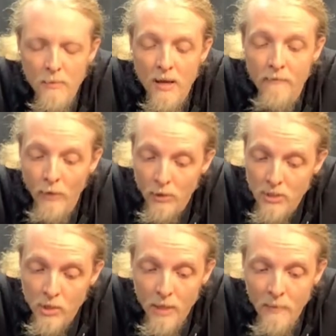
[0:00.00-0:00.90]
Field
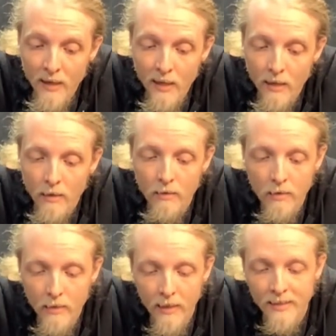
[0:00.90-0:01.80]
stripping it
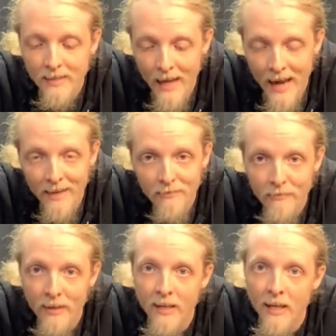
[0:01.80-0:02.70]
is kind of
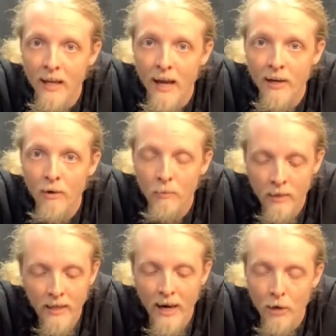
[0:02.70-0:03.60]
finicky. I don't
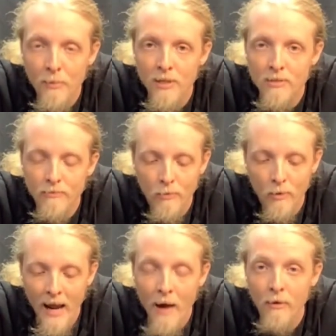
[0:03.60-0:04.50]
really care much
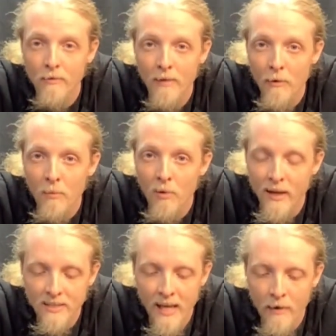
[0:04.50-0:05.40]
for how it
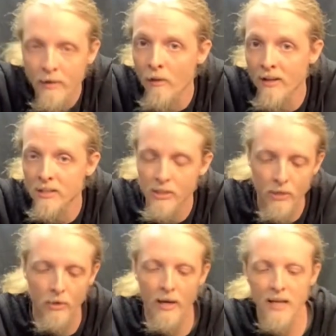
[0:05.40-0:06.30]
breaks down, and I'll actually show
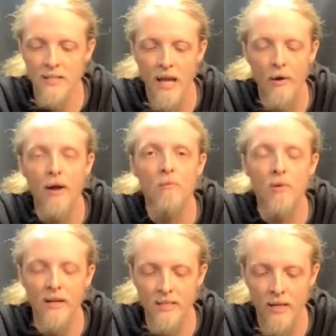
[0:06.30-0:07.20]
you guys now how it
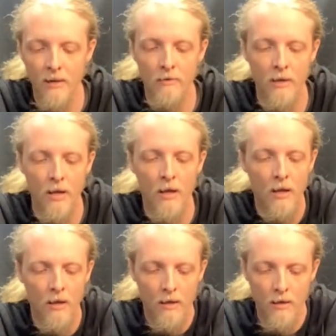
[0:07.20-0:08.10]
breaks down.
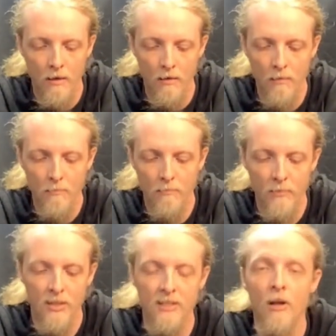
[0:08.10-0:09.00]

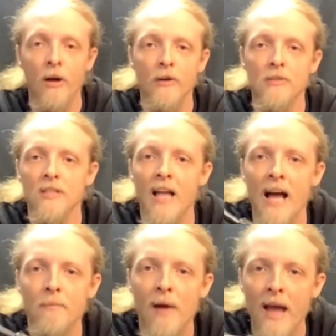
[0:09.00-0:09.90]
You just lock your
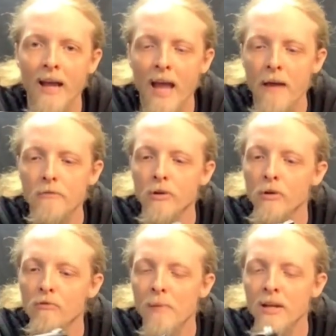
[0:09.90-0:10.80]
slide back after
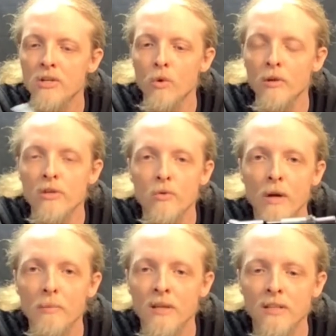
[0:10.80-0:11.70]
you've made sure that your
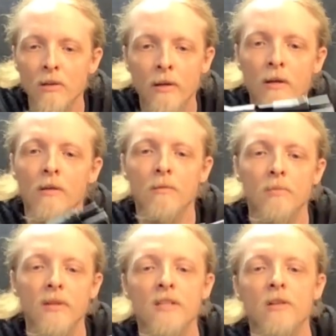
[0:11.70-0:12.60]
weapon is clear.
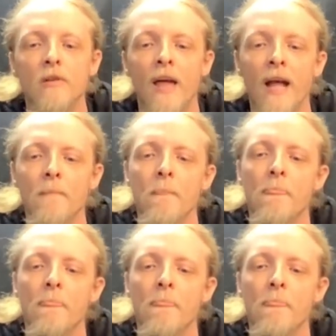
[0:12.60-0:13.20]
Please do that.